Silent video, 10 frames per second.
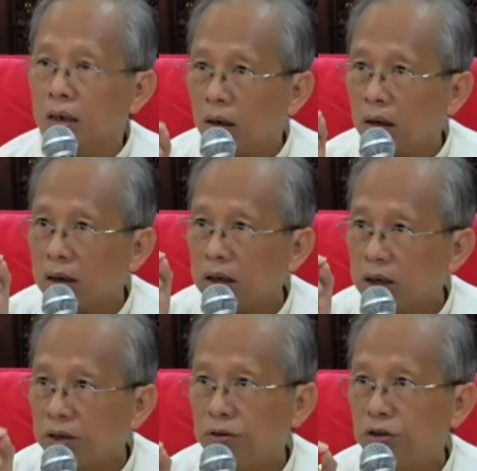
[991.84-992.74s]
Thought
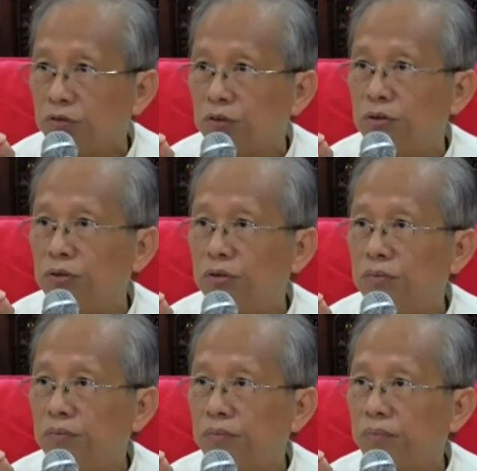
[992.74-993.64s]
is
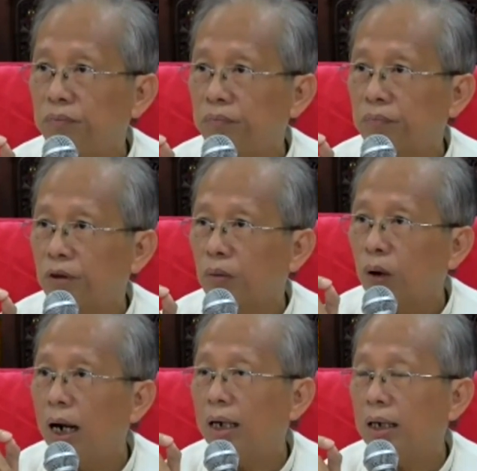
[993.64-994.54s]
useful.
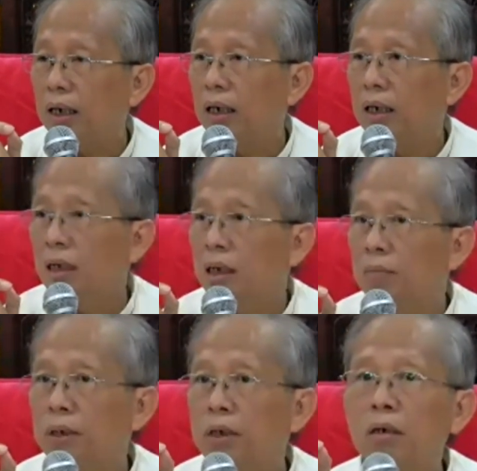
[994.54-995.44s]
Why?
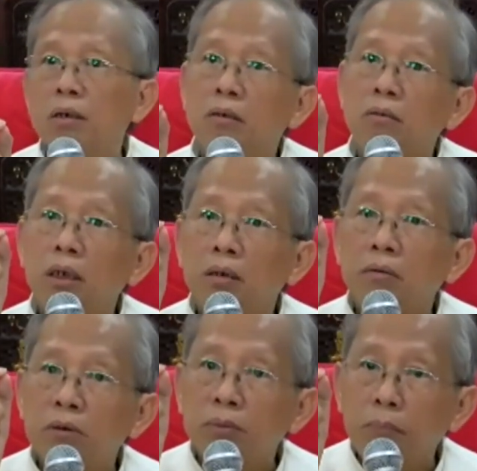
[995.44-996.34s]
Because you need
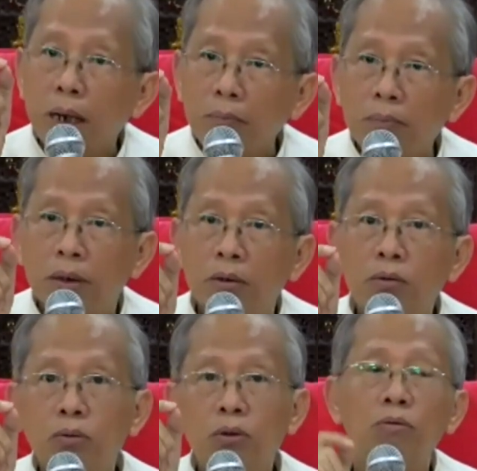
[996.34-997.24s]
to remember
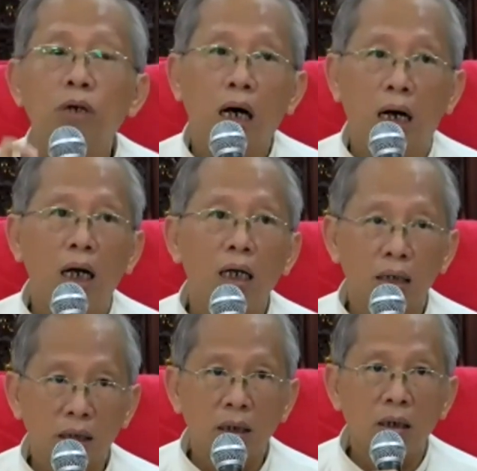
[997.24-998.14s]
who you are,
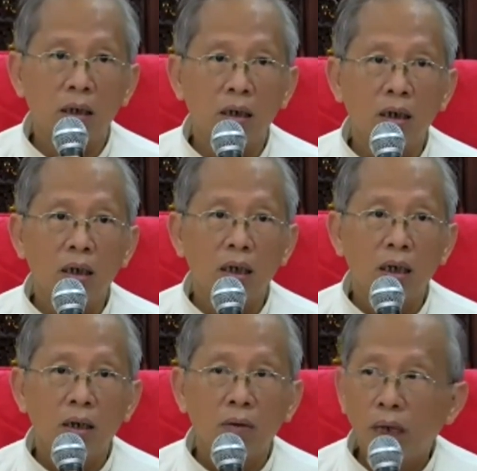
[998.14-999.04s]
understand not?
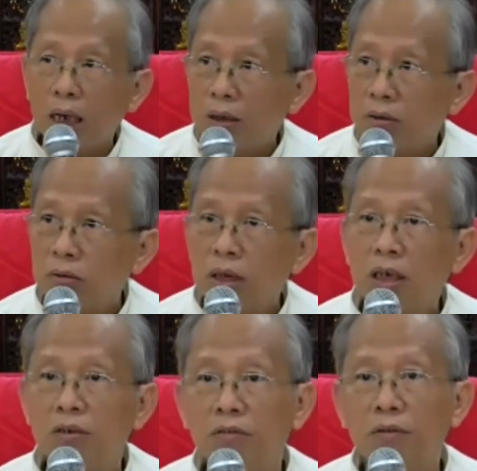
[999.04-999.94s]
Where you
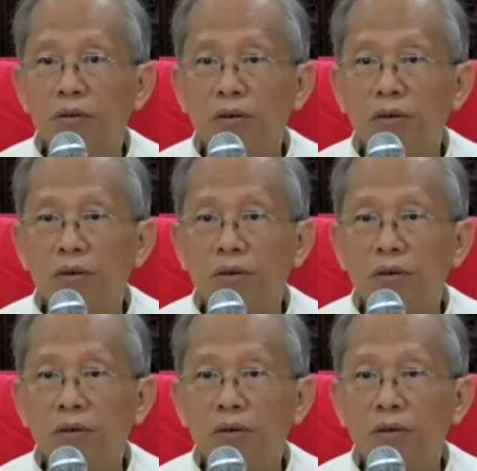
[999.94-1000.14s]
live.